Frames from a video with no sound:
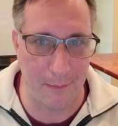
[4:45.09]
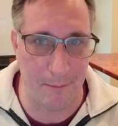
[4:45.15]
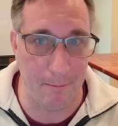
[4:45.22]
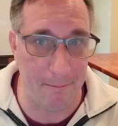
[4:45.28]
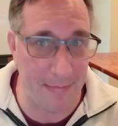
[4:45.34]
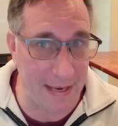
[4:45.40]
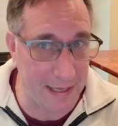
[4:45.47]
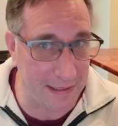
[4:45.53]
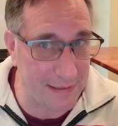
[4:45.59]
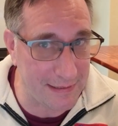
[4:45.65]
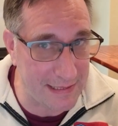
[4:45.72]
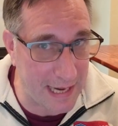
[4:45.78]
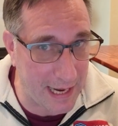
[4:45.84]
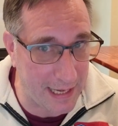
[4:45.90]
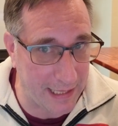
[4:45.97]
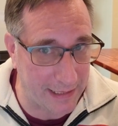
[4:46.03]

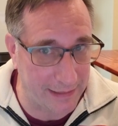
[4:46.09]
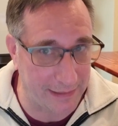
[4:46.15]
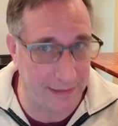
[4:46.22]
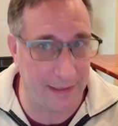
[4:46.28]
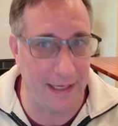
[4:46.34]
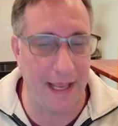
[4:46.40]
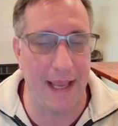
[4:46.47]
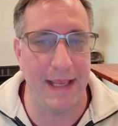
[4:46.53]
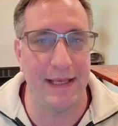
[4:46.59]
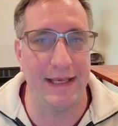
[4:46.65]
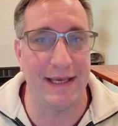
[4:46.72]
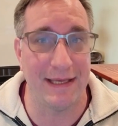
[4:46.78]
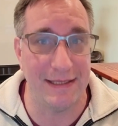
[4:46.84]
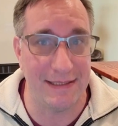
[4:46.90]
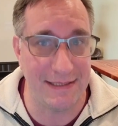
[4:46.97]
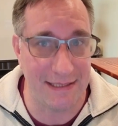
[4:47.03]
maintain a
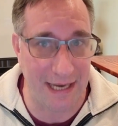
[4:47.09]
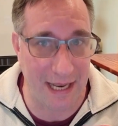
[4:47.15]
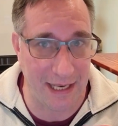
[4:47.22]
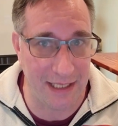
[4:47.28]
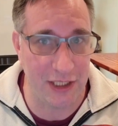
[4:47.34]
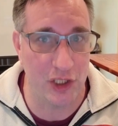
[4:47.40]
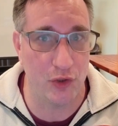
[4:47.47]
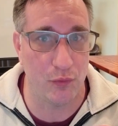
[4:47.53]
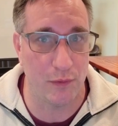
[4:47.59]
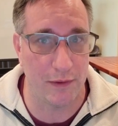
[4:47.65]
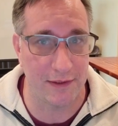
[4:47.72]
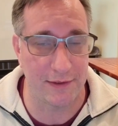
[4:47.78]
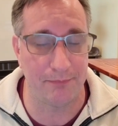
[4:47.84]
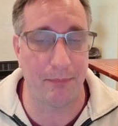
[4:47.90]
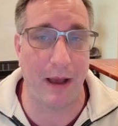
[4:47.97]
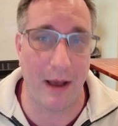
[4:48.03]

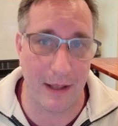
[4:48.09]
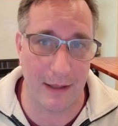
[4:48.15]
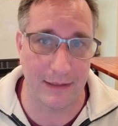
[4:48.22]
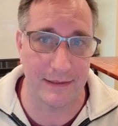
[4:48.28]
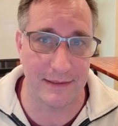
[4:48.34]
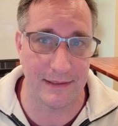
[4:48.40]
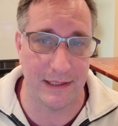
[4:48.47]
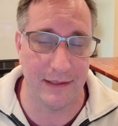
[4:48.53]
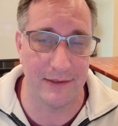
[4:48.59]
continuous policy.